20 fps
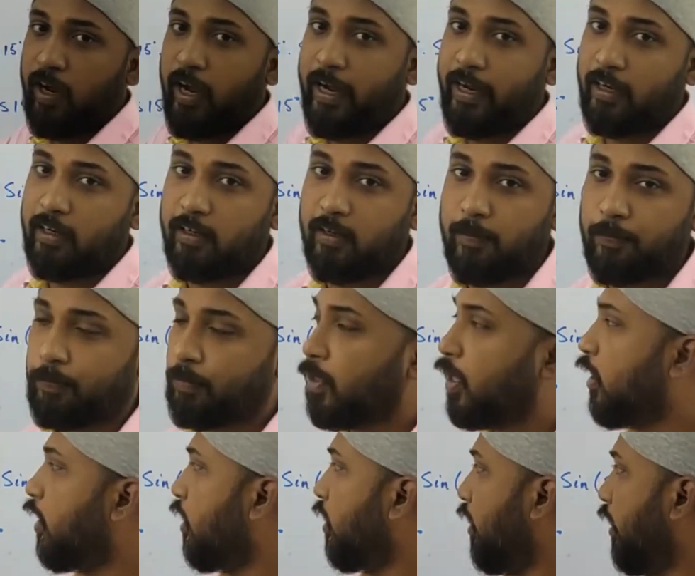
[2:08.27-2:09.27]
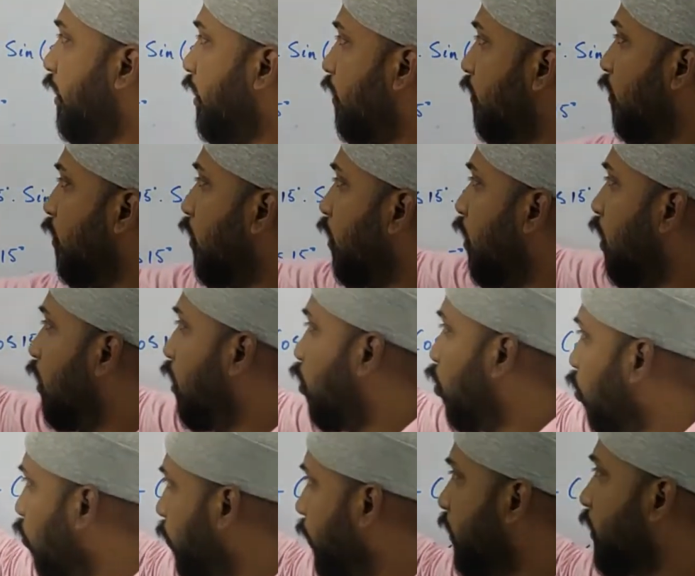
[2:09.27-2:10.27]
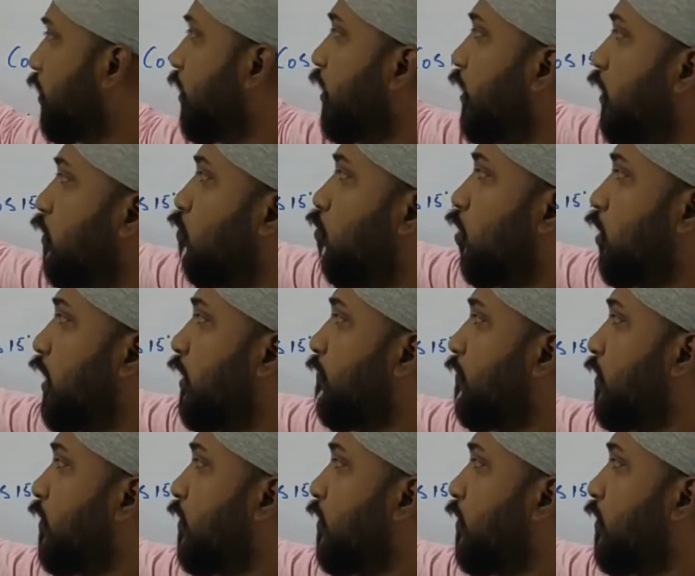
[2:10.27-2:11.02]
angle. And over here what I have